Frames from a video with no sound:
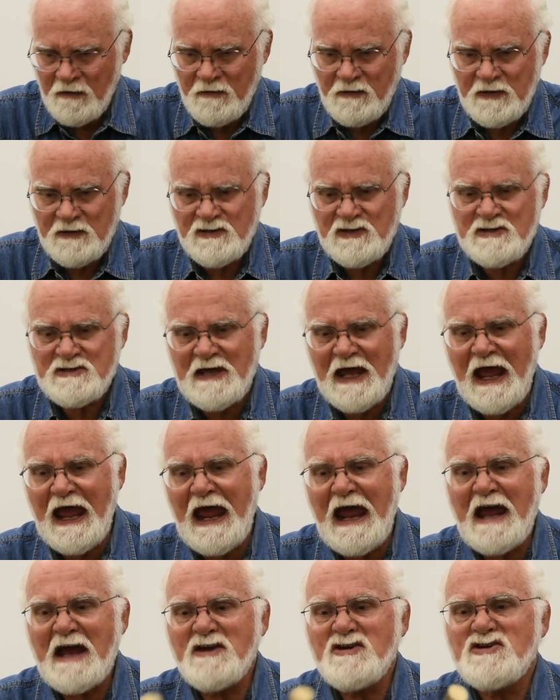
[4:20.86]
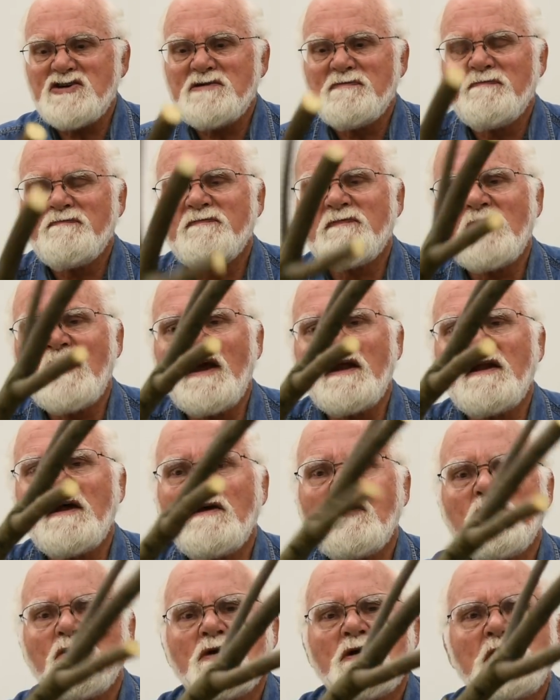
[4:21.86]
This is ash, kind
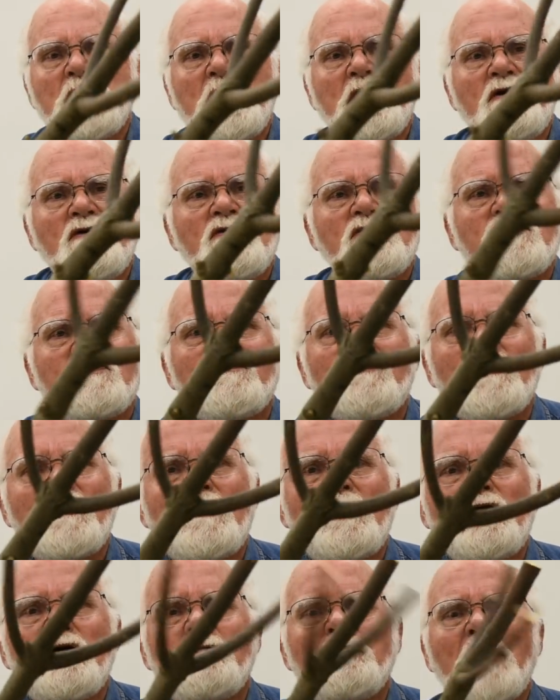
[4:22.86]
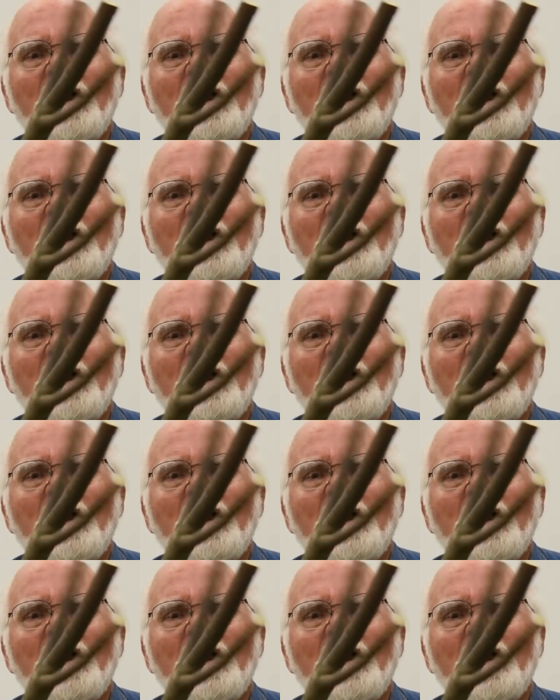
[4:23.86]
of wood they use for